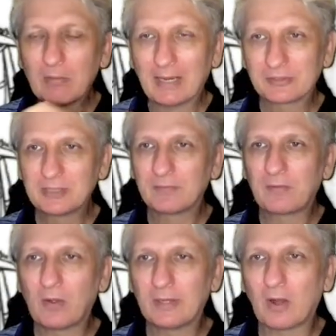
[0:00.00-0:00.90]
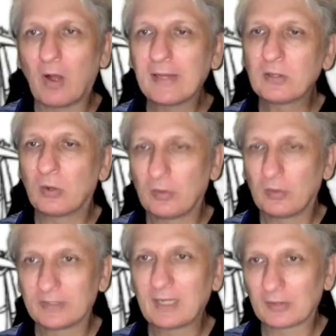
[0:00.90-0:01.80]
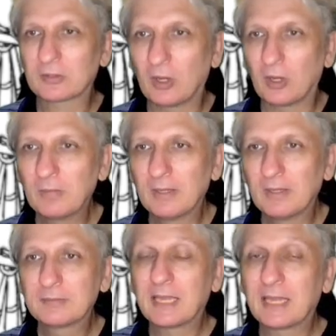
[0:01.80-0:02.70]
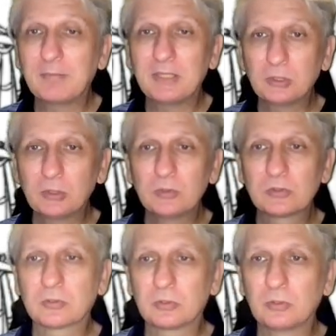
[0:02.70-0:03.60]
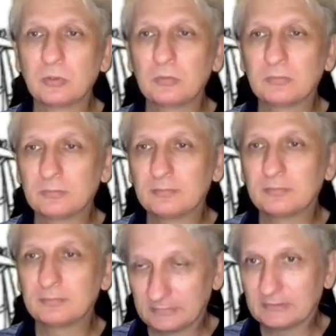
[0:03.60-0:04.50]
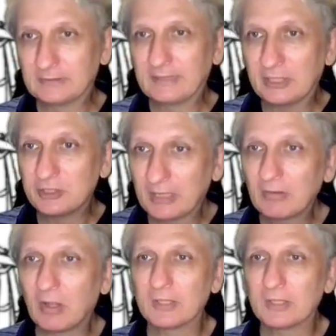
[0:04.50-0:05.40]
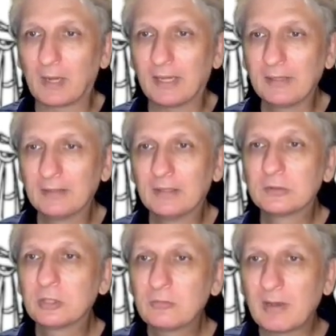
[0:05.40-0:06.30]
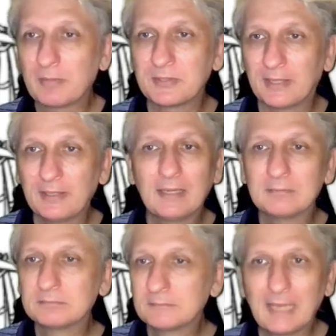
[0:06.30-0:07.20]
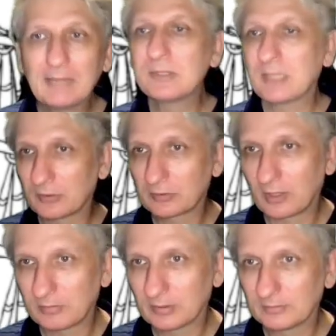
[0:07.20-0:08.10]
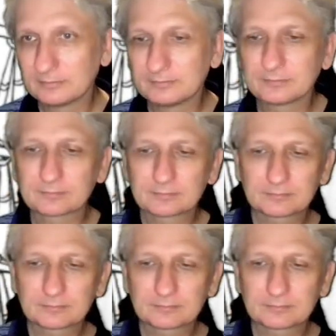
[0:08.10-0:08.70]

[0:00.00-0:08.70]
but now our simplified icon of a telescope can be used to, in a generalized way, to represent every telescope.